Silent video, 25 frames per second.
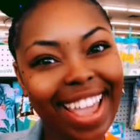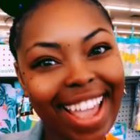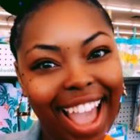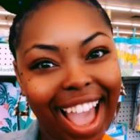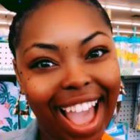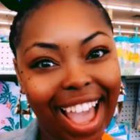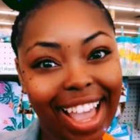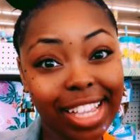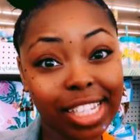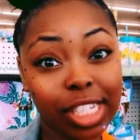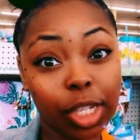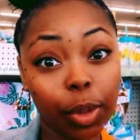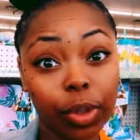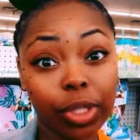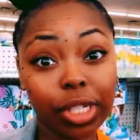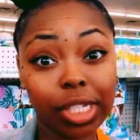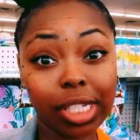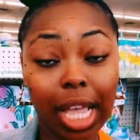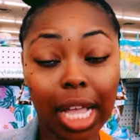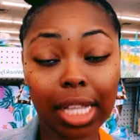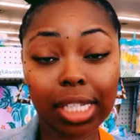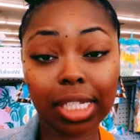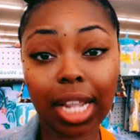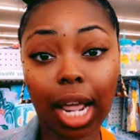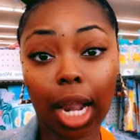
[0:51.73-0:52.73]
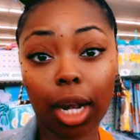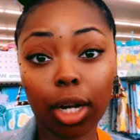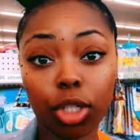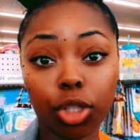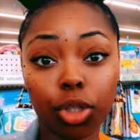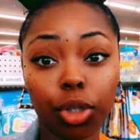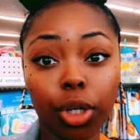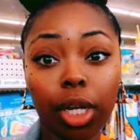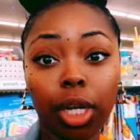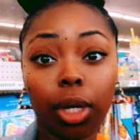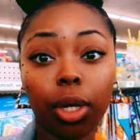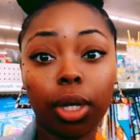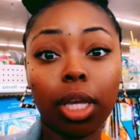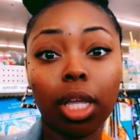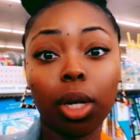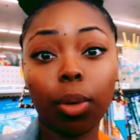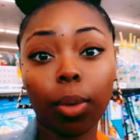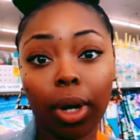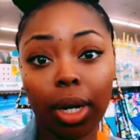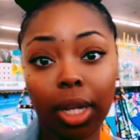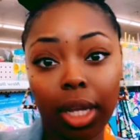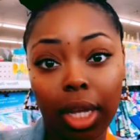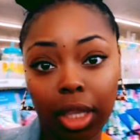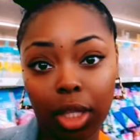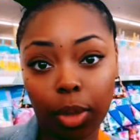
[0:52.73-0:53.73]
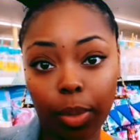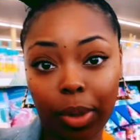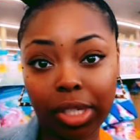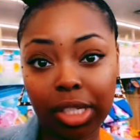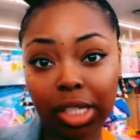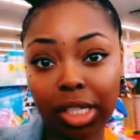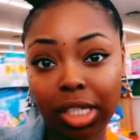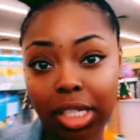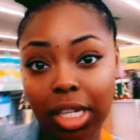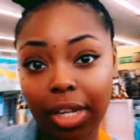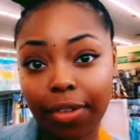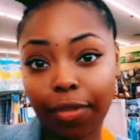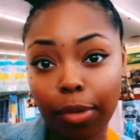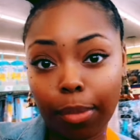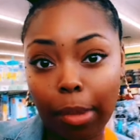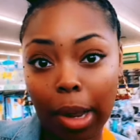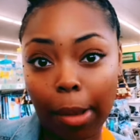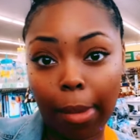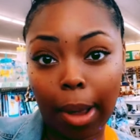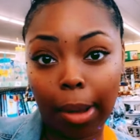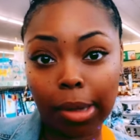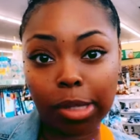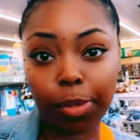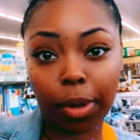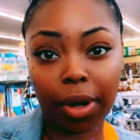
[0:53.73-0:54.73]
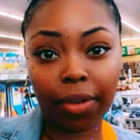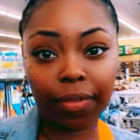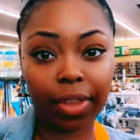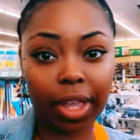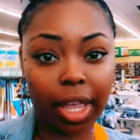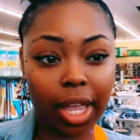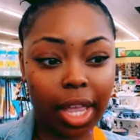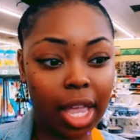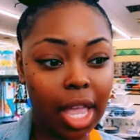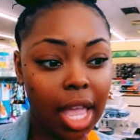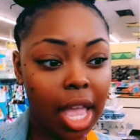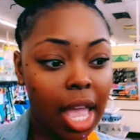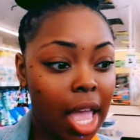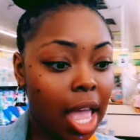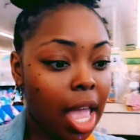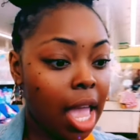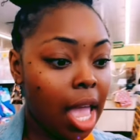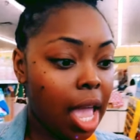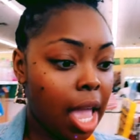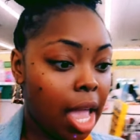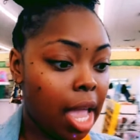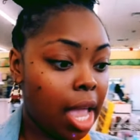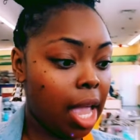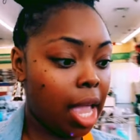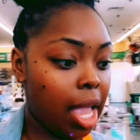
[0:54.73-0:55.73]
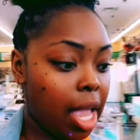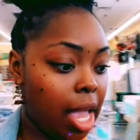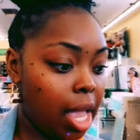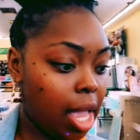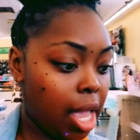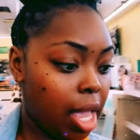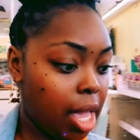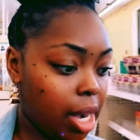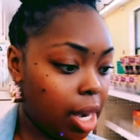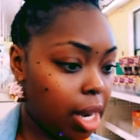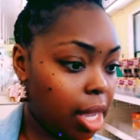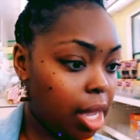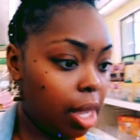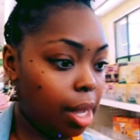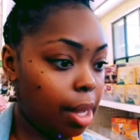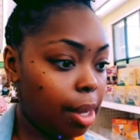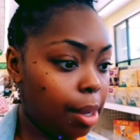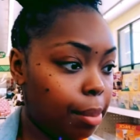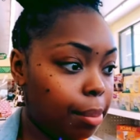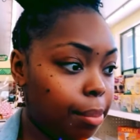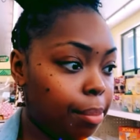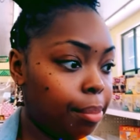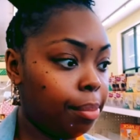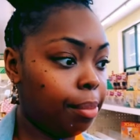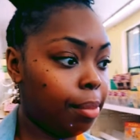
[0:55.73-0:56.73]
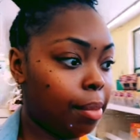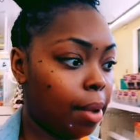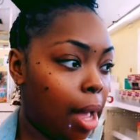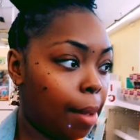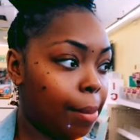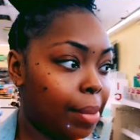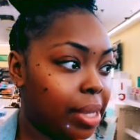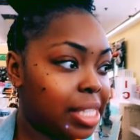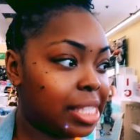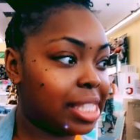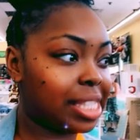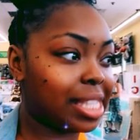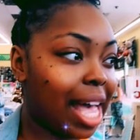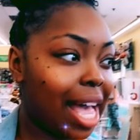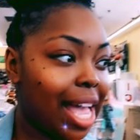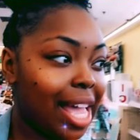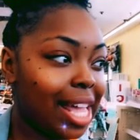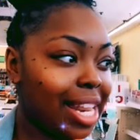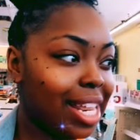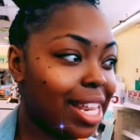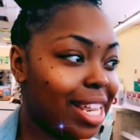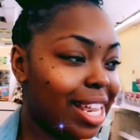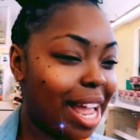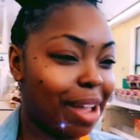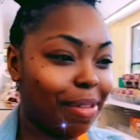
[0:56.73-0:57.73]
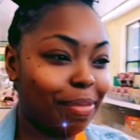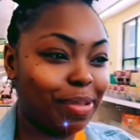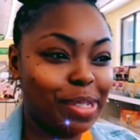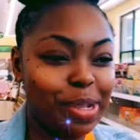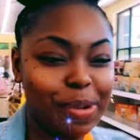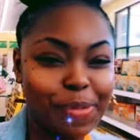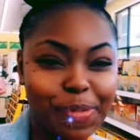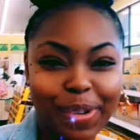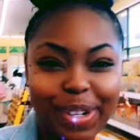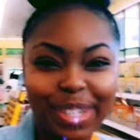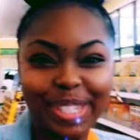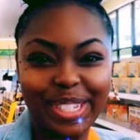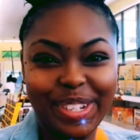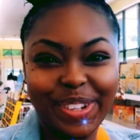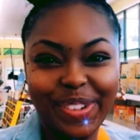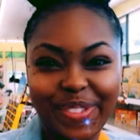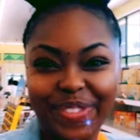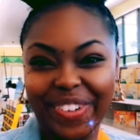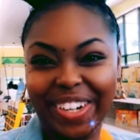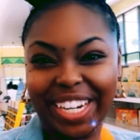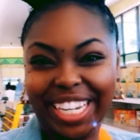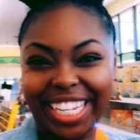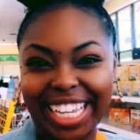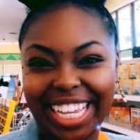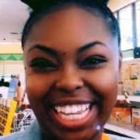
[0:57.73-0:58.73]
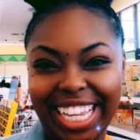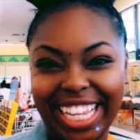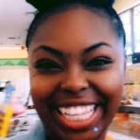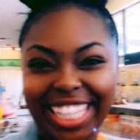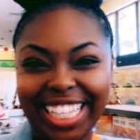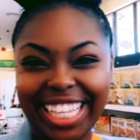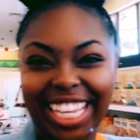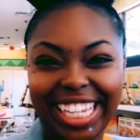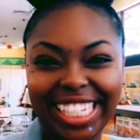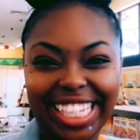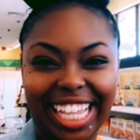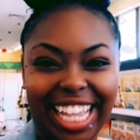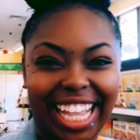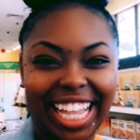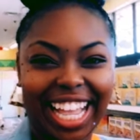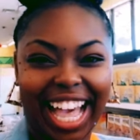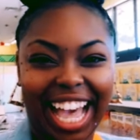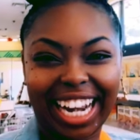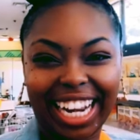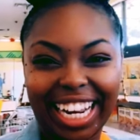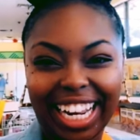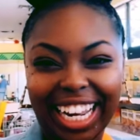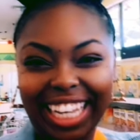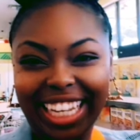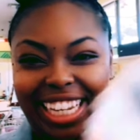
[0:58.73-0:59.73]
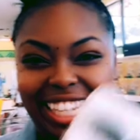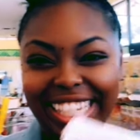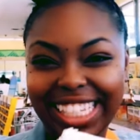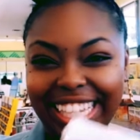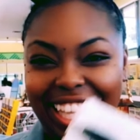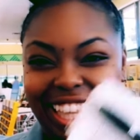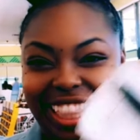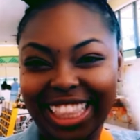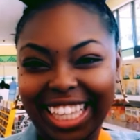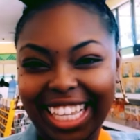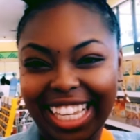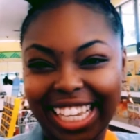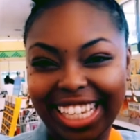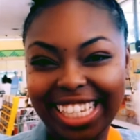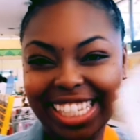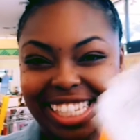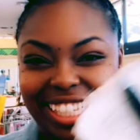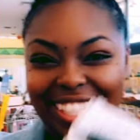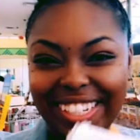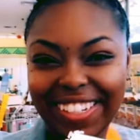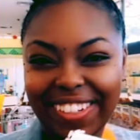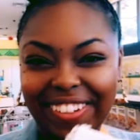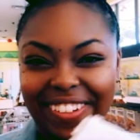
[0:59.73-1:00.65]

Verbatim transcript: guys so we just got the dollar tree getting ready to get the rest of the stuff for my mom's birthday and um, i'm excited i'm super super geek because i got a list of things to